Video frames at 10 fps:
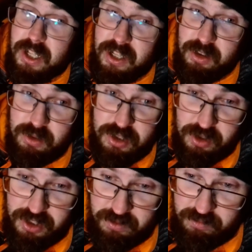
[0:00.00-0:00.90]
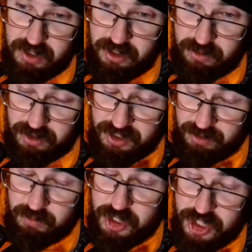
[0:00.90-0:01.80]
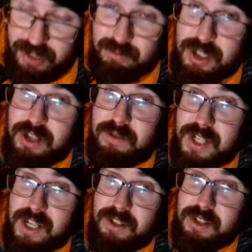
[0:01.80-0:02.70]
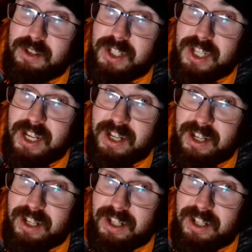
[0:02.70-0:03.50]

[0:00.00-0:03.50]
it looks like it looks like someone shit themselves outside there.